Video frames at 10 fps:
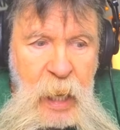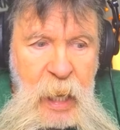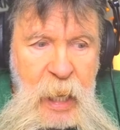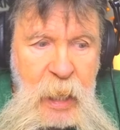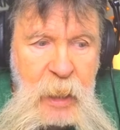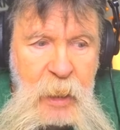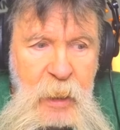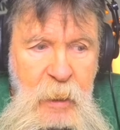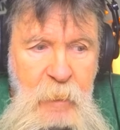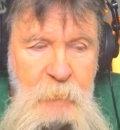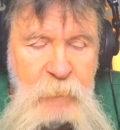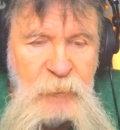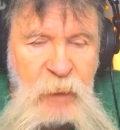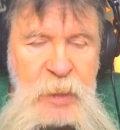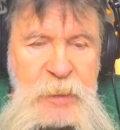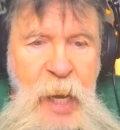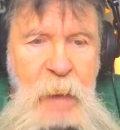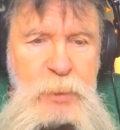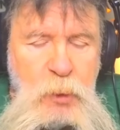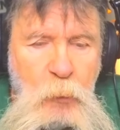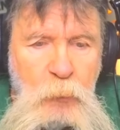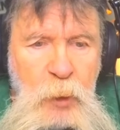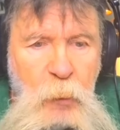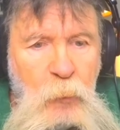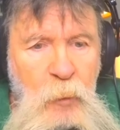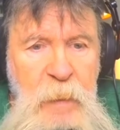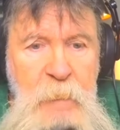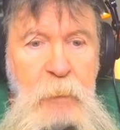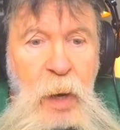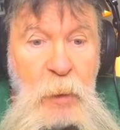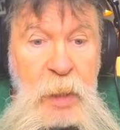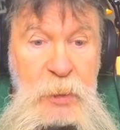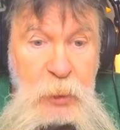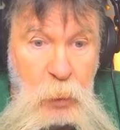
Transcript: And but they damn sure don't want to be brought into